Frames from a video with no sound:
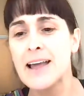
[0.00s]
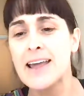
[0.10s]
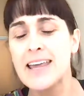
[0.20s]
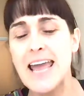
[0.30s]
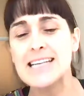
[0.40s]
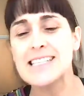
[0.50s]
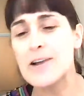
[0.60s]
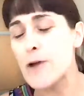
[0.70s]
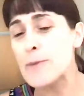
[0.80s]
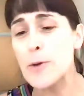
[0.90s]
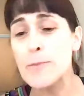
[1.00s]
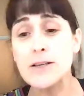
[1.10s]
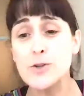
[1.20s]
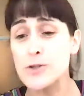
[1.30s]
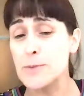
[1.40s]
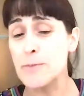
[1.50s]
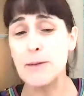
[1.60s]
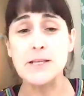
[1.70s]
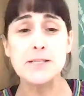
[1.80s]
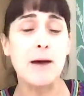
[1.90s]
Yes, and rainbow meals also make
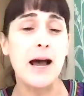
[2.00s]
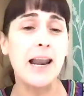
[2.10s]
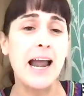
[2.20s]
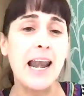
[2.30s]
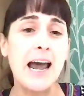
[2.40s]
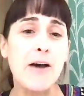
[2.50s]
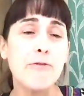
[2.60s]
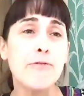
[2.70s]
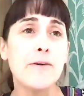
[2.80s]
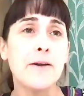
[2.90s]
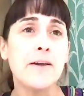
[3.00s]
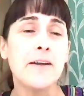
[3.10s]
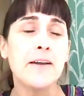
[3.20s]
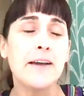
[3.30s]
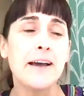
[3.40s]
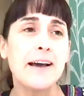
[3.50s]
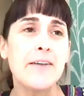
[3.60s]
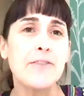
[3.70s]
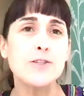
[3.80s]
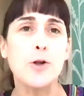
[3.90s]
me smile. I love
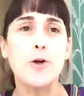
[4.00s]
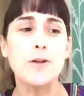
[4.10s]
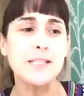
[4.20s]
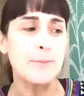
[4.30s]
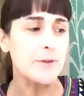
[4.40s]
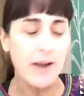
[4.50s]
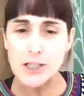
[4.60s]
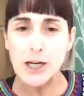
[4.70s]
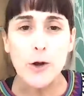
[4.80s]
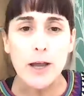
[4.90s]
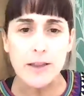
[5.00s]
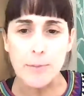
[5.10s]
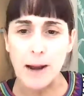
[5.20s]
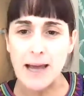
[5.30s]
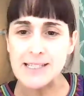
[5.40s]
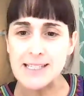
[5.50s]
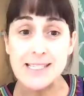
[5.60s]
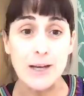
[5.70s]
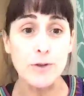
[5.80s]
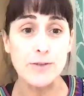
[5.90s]
this whole concept of actually looking at the plate and
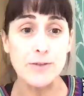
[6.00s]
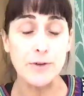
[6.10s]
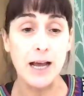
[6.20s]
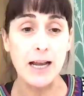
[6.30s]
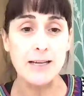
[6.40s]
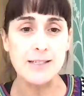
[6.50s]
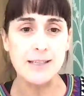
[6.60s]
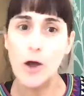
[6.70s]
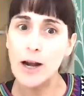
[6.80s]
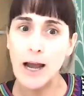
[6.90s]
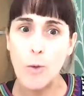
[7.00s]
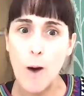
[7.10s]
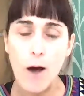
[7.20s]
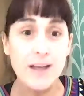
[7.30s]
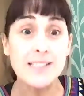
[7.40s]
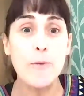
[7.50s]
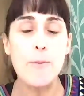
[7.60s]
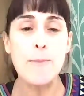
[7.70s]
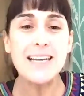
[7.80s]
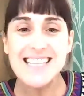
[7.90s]
seeing all the different colors and going like, wow, that's how we're
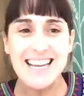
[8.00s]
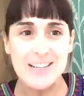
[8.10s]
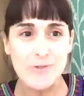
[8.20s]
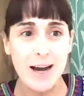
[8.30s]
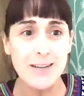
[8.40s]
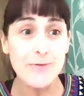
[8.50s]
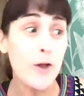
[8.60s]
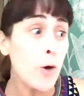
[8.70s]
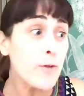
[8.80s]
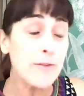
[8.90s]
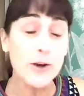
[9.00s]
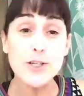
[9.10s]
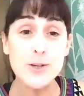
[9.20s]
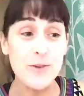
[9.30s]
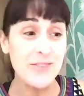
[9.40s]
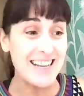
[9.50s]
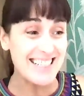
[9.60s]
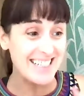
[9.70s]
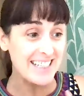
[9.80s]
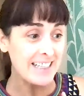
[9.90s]
meant to eat, right? For the whole of evolution, we've
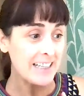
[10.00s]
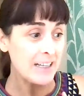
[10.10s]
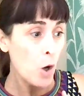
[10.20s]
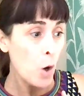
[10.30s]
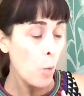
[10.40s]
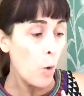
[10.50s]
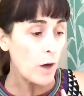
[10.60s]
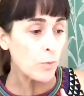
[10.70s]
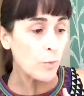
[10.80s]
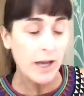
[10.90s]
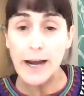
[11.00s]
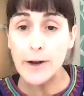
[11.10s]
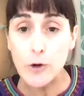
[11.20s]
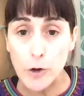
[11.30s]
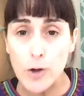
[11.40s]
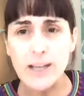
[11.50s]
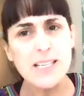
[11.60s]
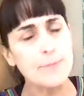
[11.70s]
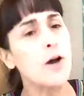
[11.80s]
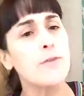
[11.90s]
eaten what we kind of grew,
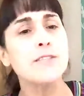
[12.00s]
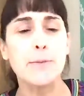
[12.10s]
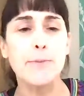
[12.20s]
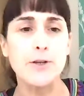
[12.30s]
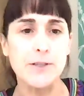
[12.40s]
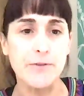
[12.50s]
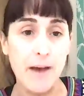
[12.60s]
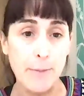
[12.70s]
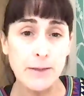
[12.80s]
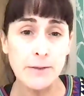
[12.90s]
except obviously in periods of famine.